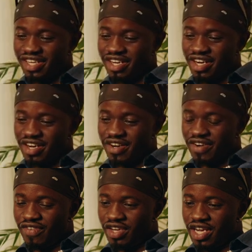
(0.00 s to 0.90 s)
Okay.
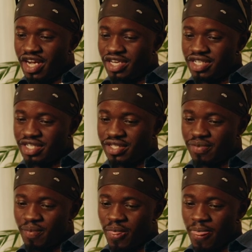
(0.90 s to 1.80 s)
Rihanna. I love
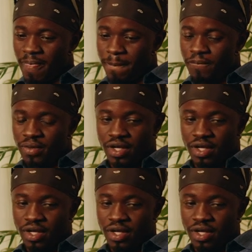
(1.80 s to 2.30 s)
her. Oh my God.